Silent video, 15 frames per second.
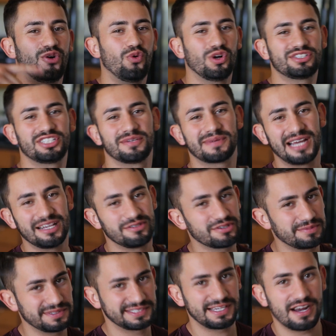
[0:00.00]
What's up guys,
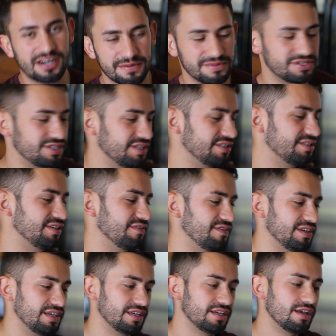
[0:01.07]
welcome to Soccer Machine
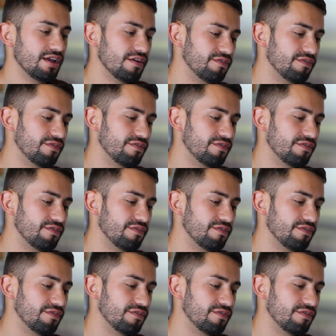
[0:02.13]
TV.